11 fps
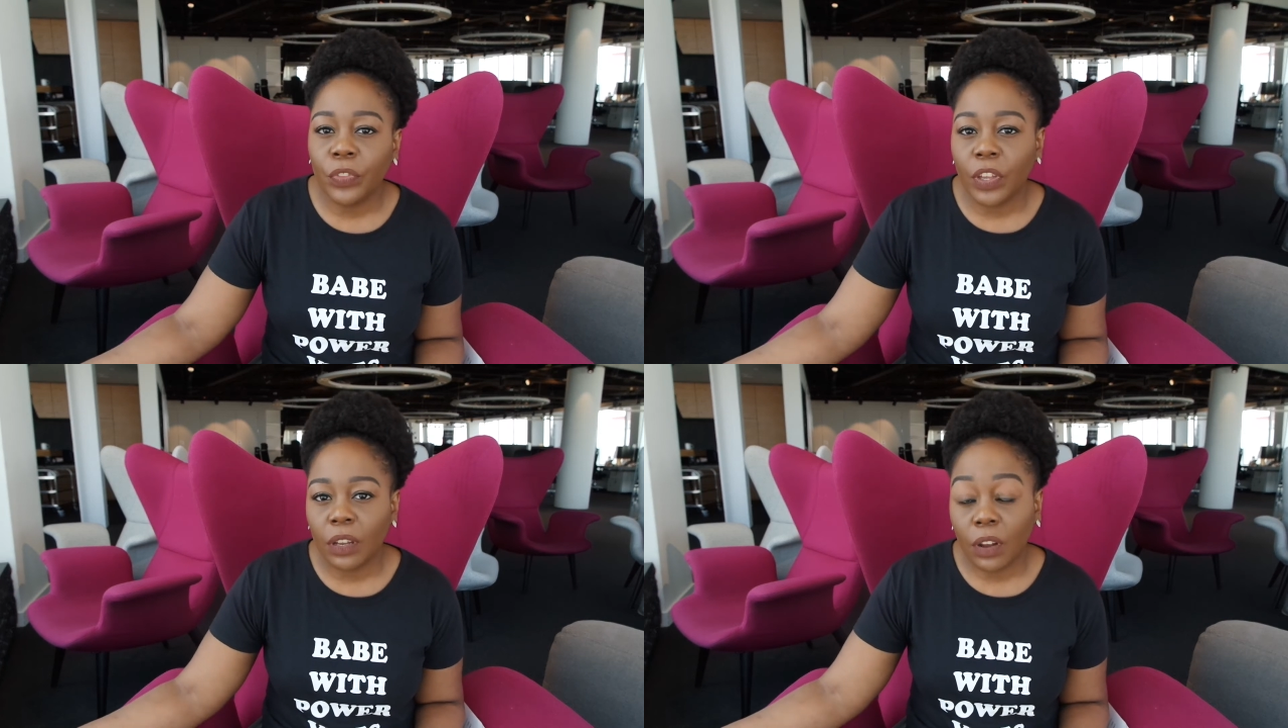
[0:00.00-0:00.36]

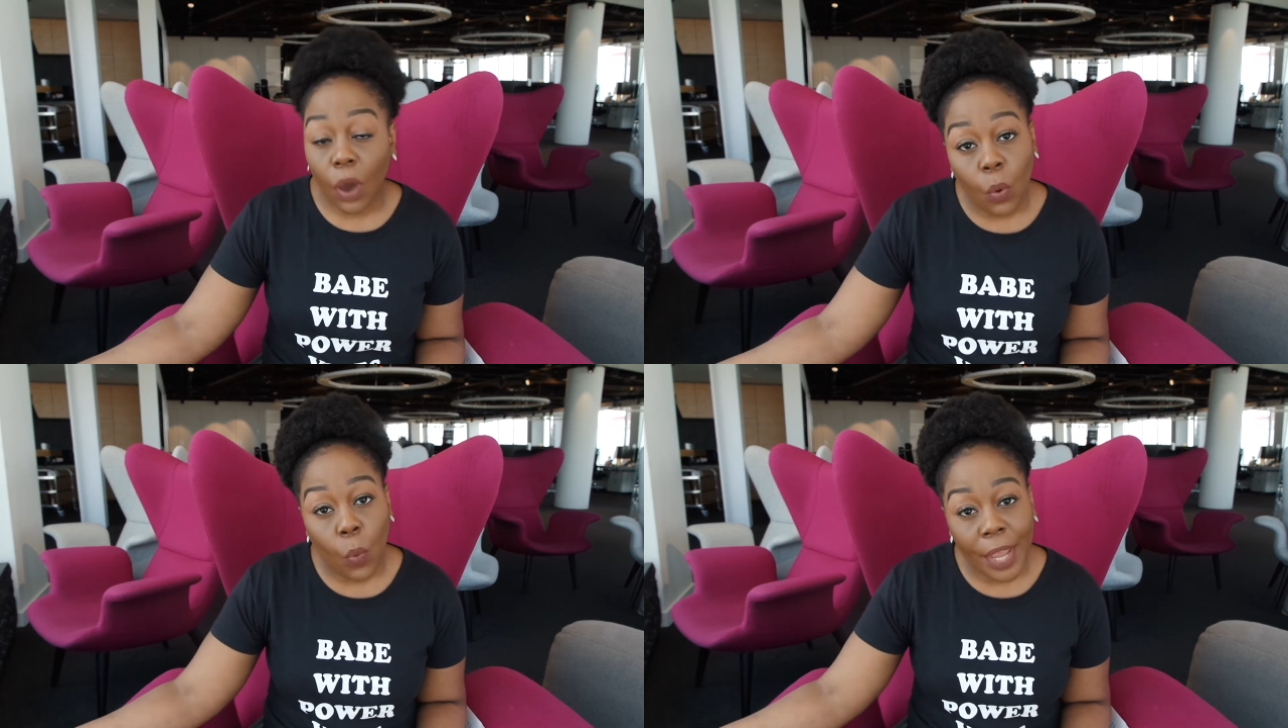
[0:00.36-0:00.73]
the
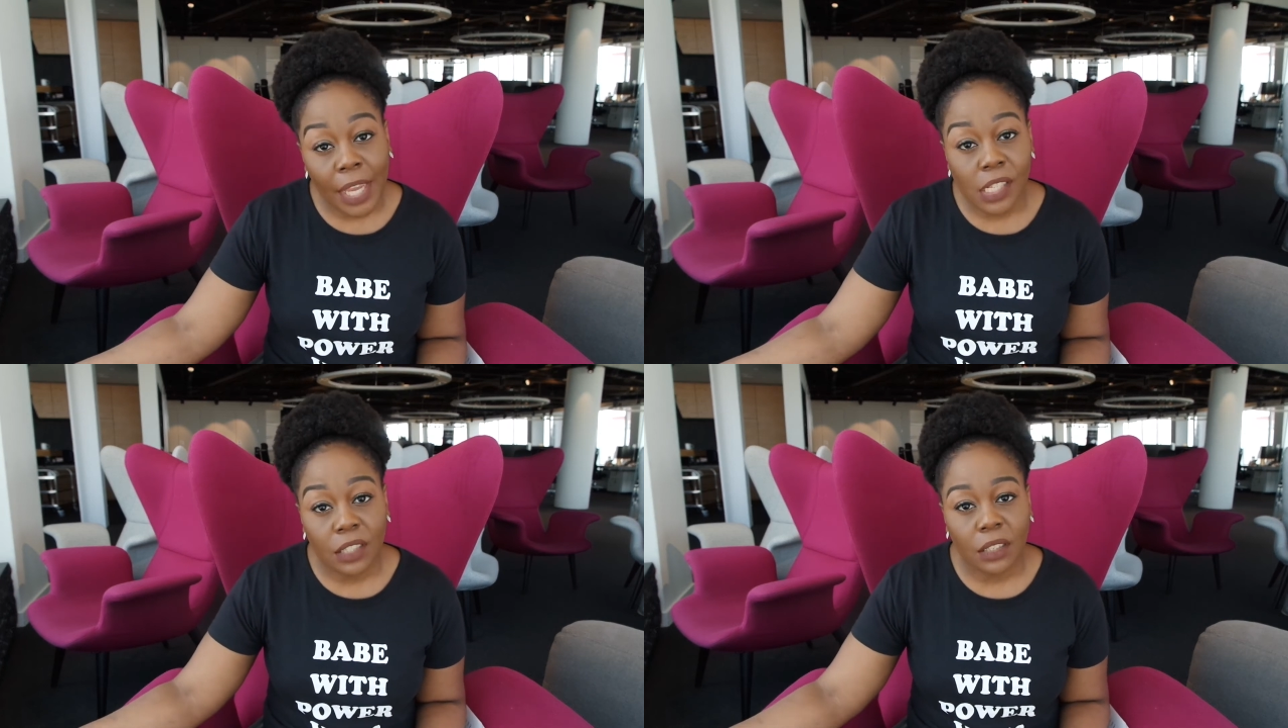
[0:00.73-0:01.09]
long
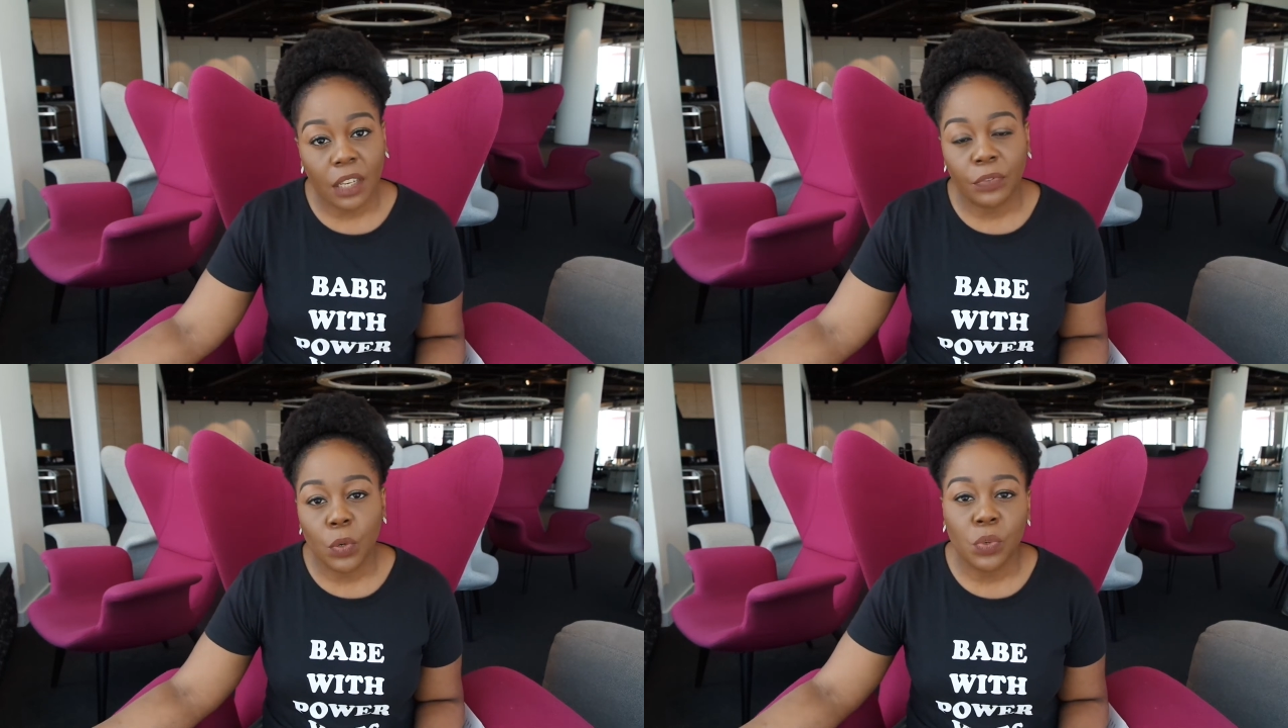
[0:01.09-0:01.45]
wait,
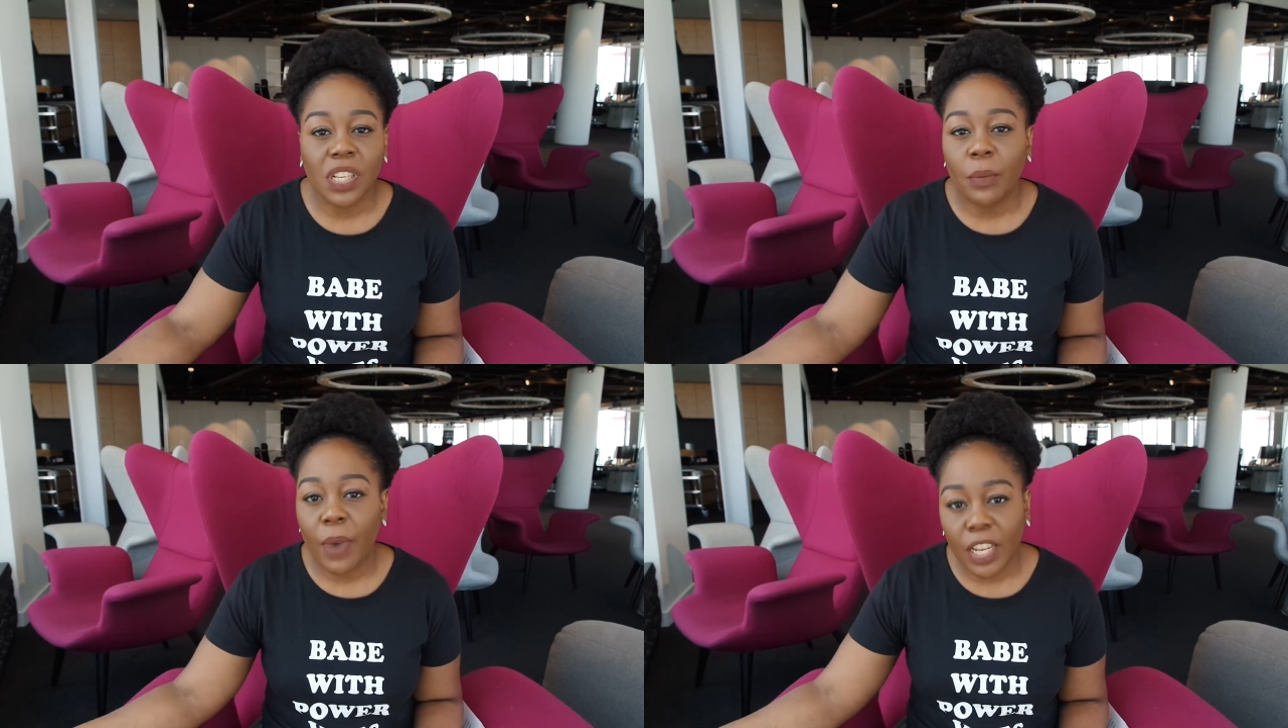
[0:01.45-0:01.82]
if it
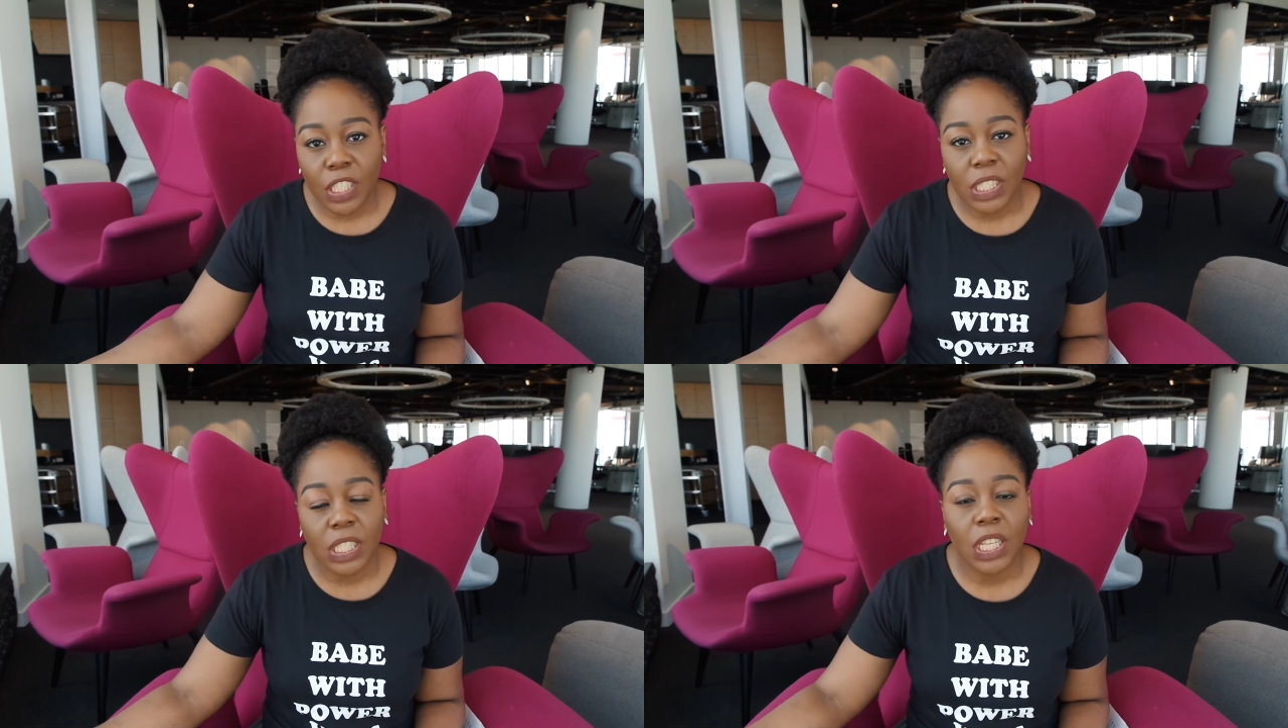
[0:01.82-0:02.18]
was an
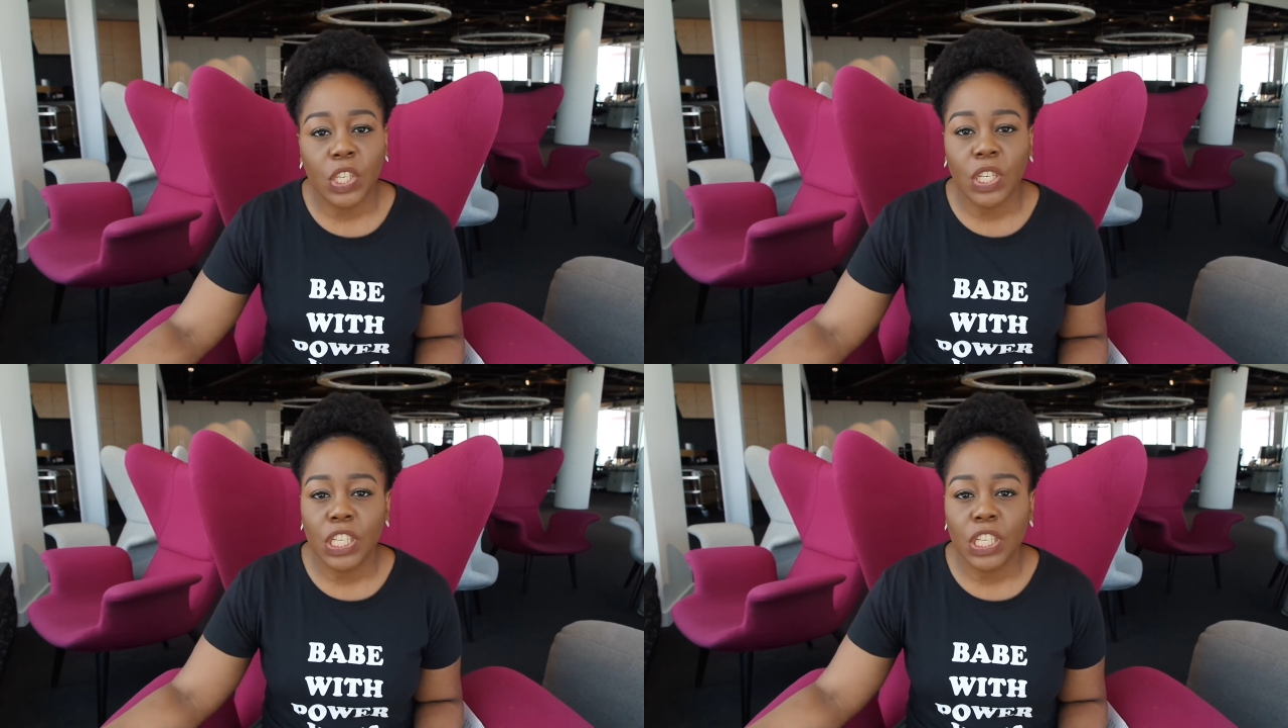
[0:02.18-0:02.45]
emergency that